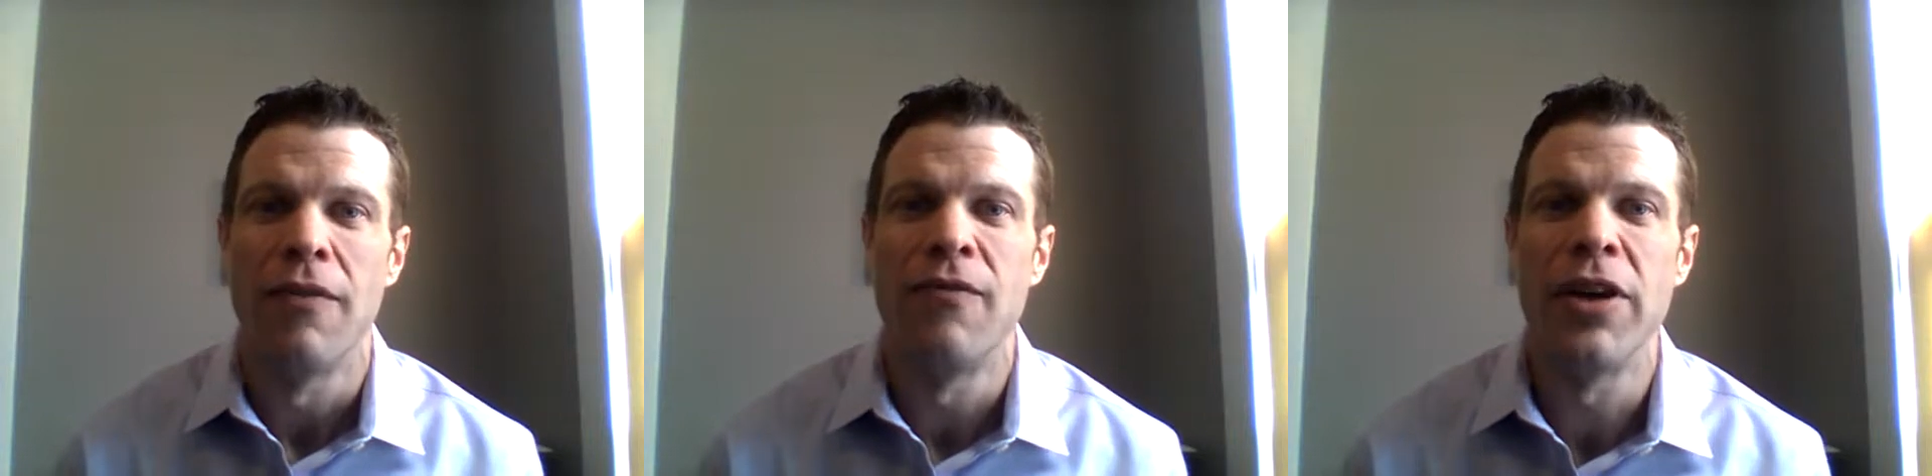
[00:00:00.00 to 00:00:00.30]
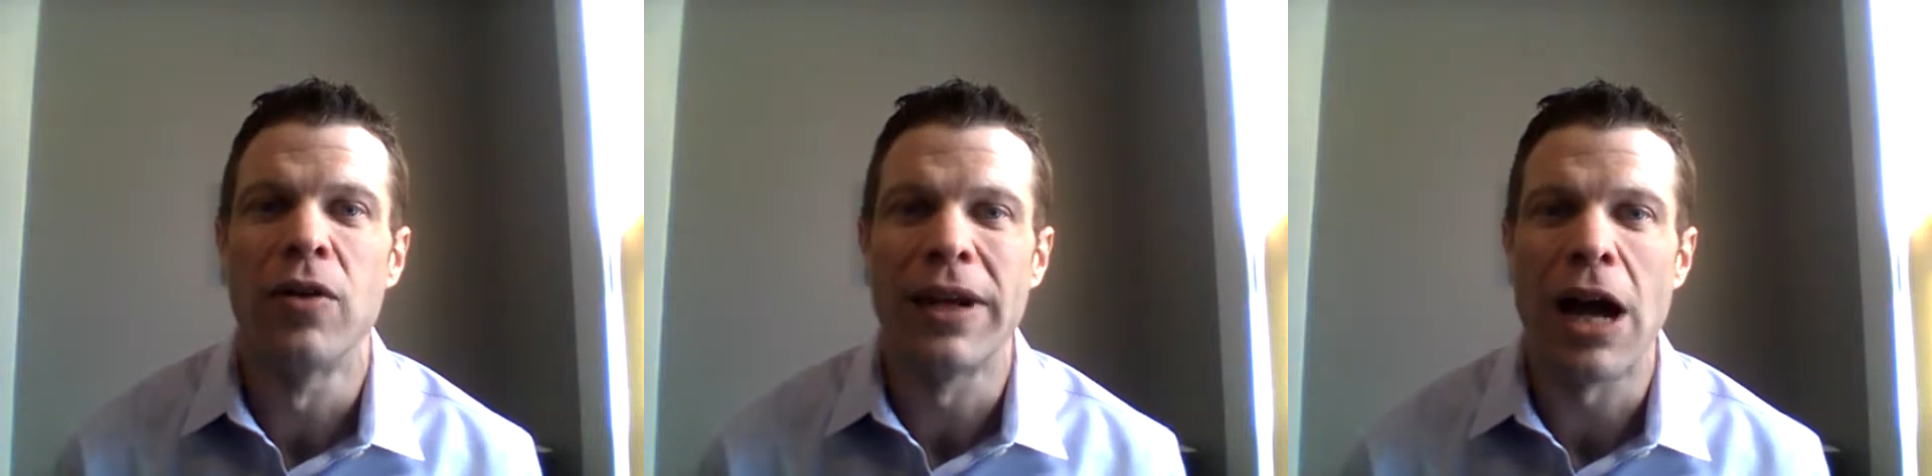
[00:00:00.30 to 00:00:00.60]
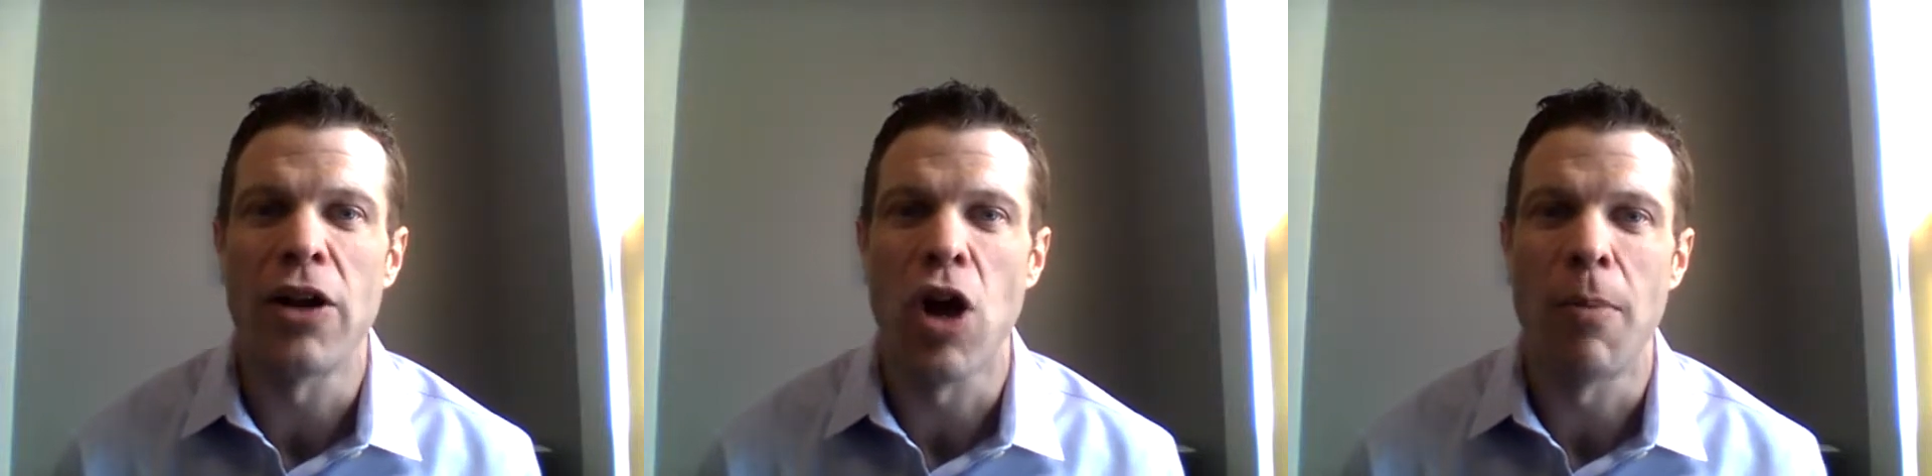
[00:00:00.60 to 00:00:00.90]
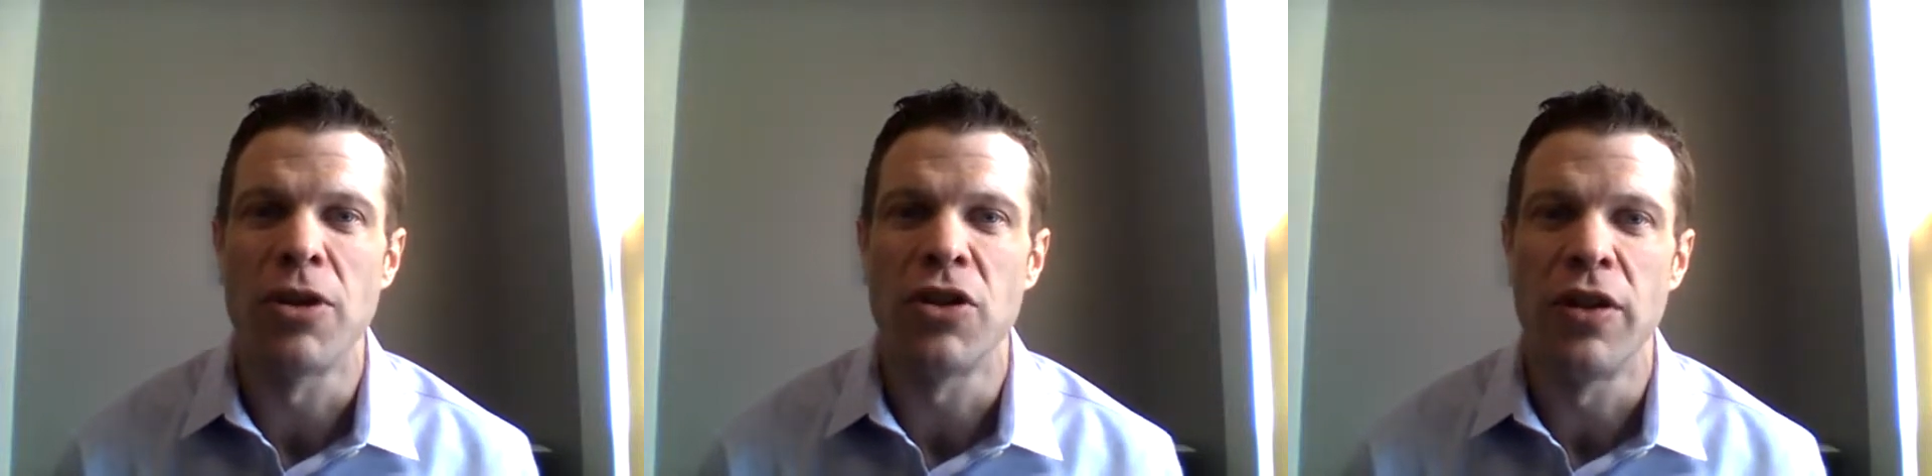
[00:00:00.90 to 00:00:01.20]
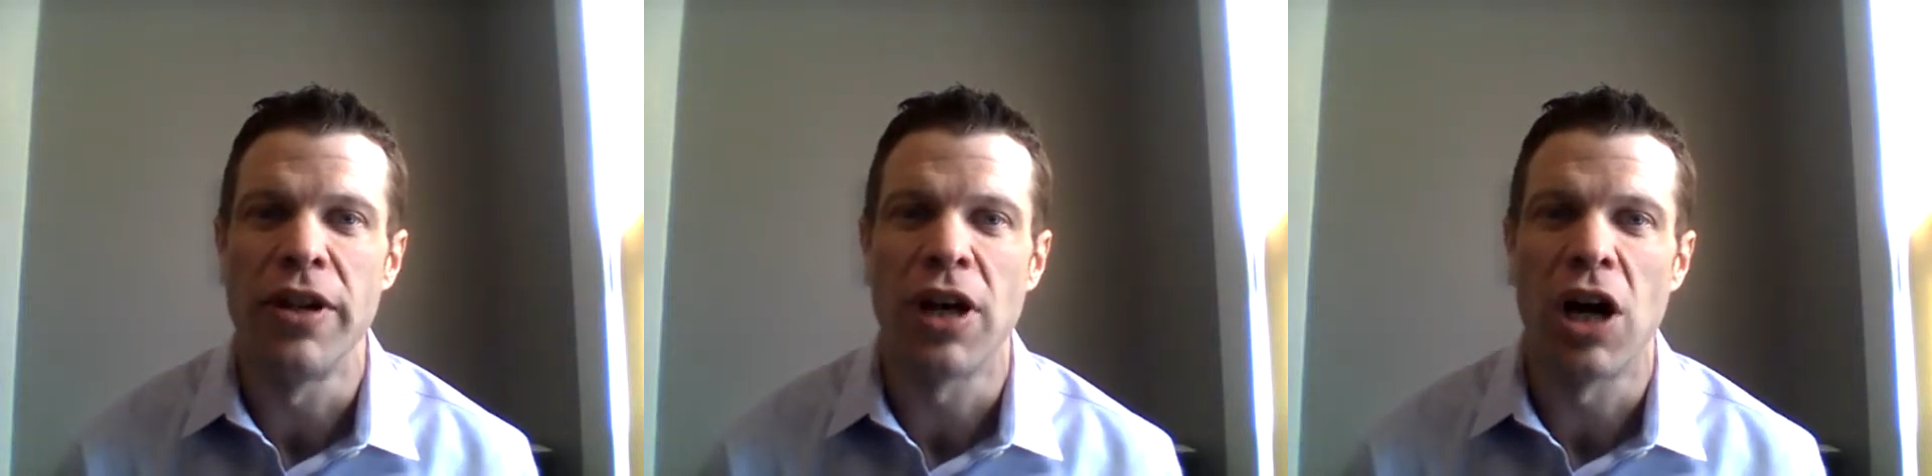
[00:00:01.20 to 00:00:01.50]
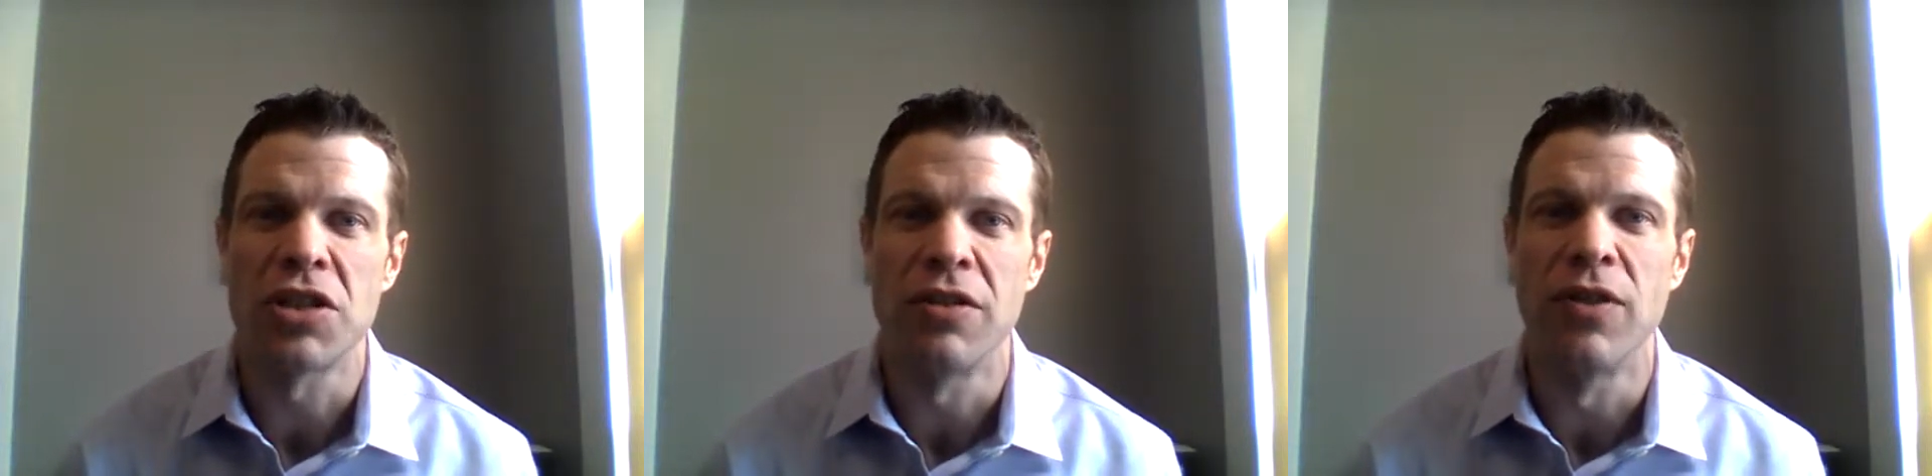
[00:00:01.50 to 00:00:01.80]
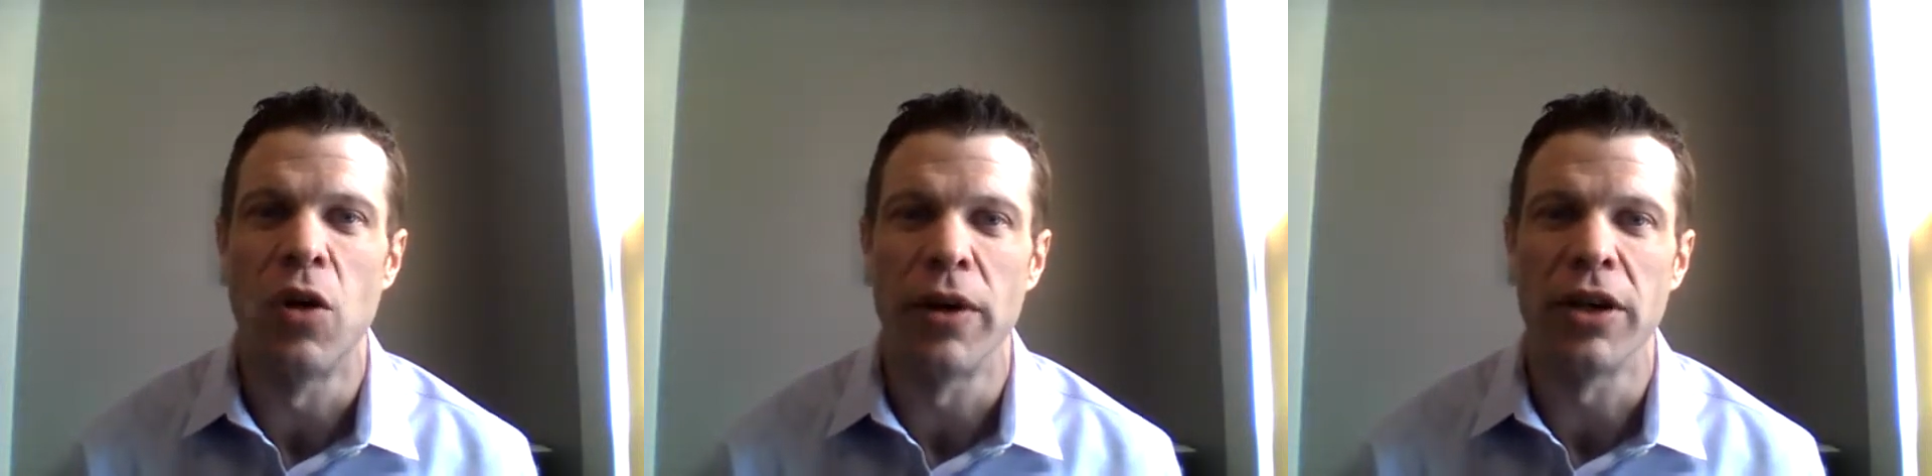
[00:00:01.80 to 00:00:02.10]
figuring out your opportunity cost of
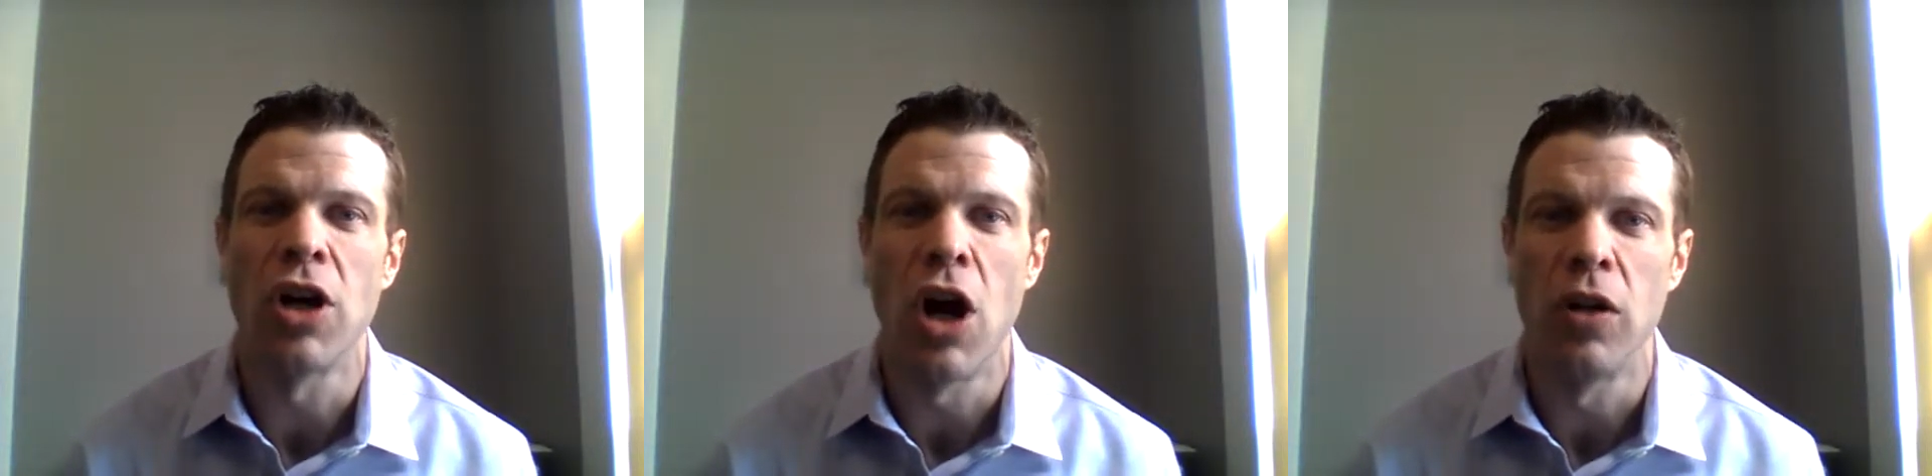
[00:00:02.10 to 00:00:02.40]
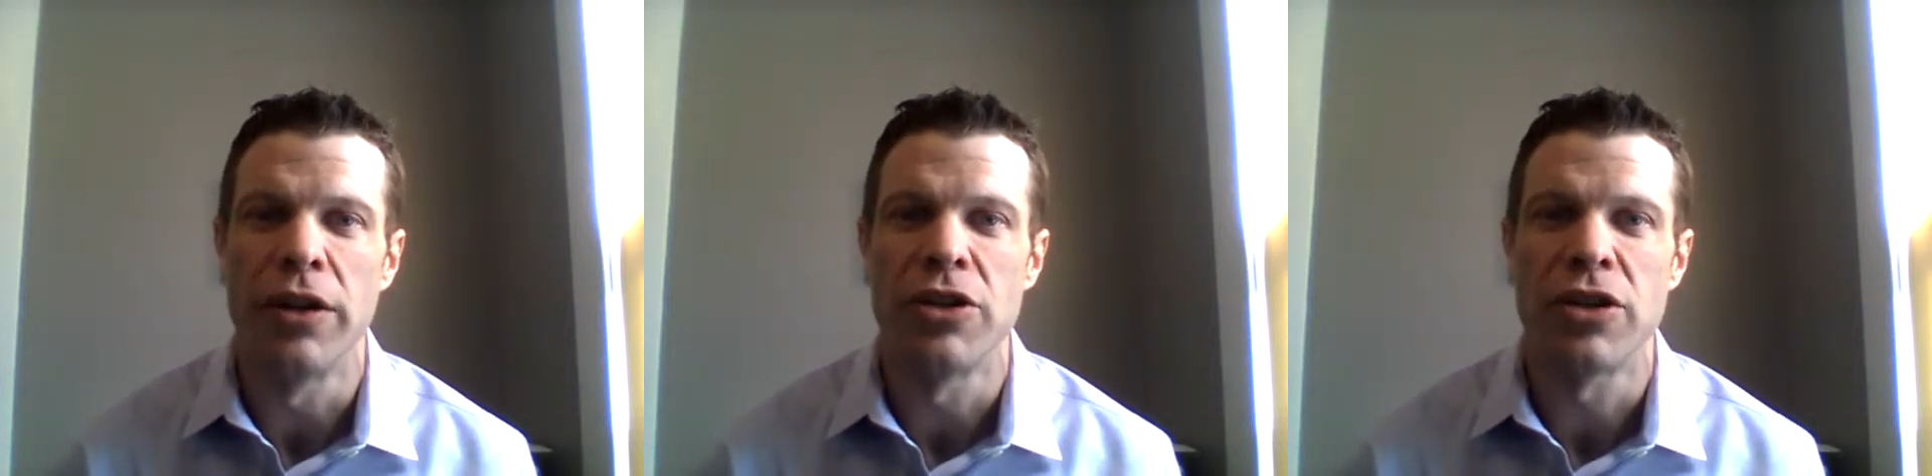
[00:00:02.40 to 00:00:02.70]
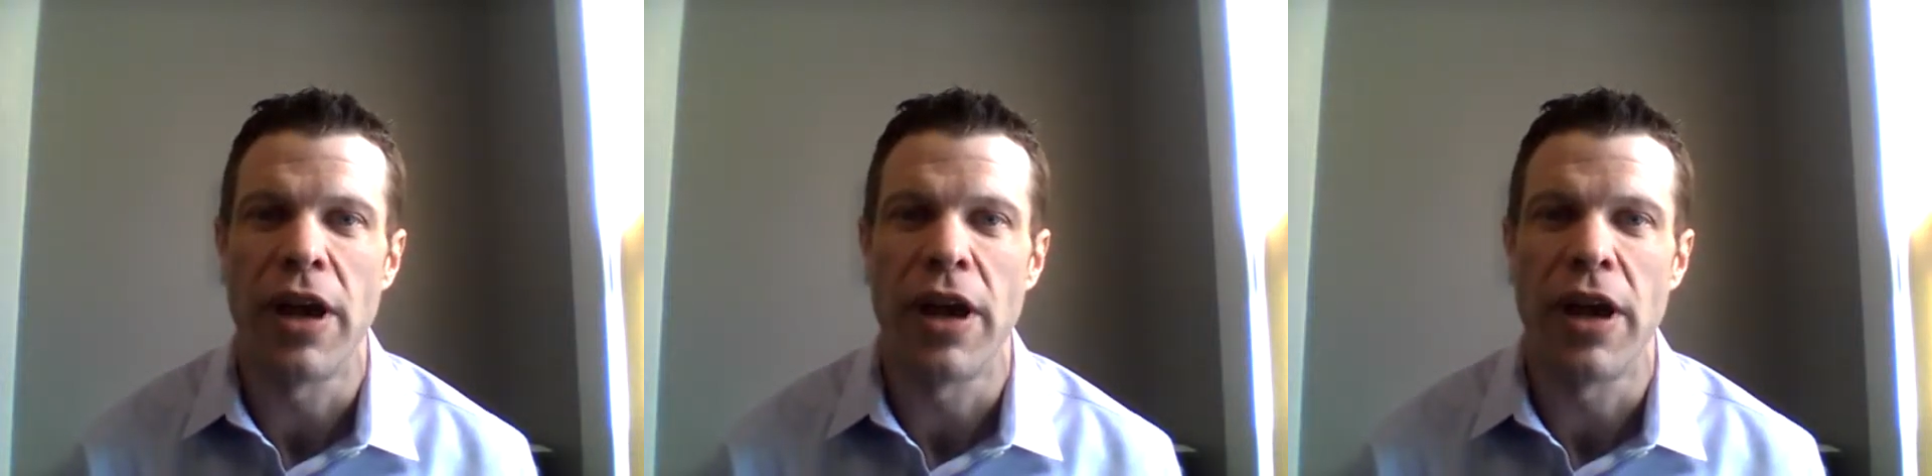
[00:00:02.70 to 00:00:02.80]
going to college.